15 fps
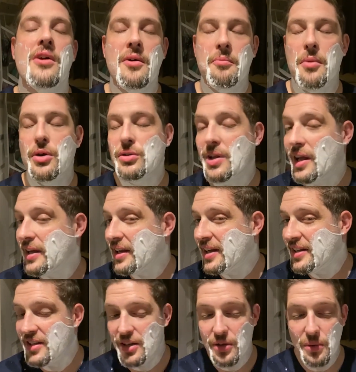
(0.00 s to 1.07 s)
most likely
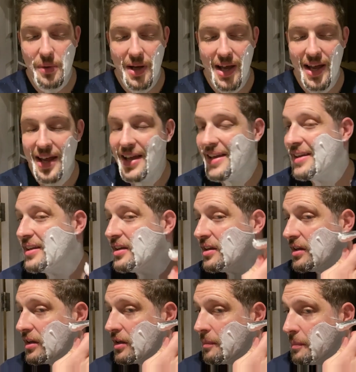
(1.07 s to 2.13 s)
do a
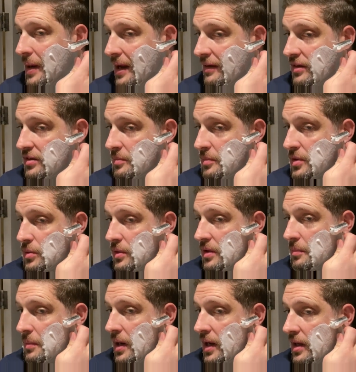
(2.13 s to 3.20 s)
comparison between the
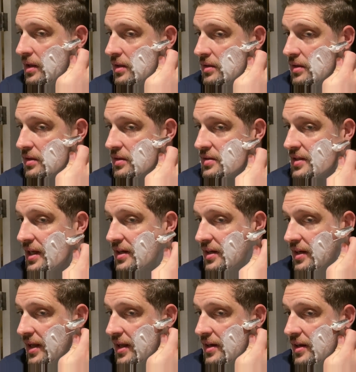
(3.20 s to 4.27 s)
mild and the
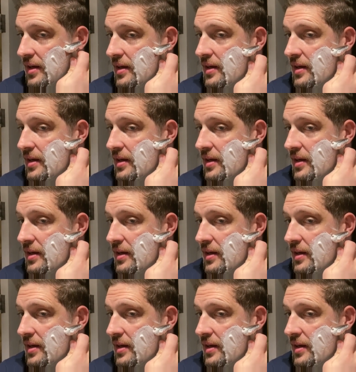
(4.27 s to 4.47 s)
standard head